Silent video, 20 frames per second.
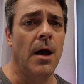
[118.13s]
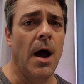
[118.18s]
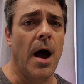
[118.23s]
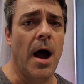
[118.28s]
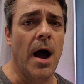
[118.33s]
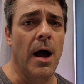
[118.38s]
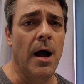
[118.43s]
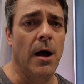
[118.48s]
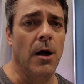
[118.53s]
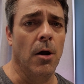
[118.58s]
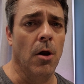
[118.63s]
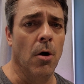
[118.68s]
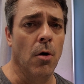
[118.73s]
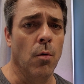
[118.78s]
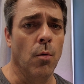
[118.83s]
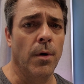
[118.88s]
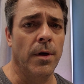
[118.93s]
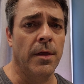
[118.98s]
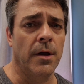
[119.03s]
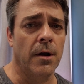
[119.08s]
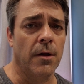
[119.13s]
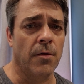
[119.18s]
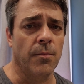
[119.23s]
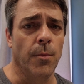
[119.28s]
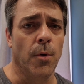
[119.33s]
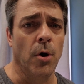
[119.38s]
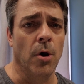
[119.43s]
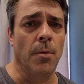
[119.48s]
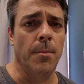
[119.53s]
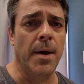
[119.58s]
along with it, a
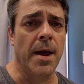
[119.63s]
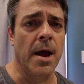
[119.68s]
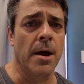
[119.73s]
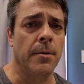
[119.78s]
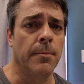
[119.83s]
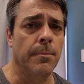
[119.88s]
small amount,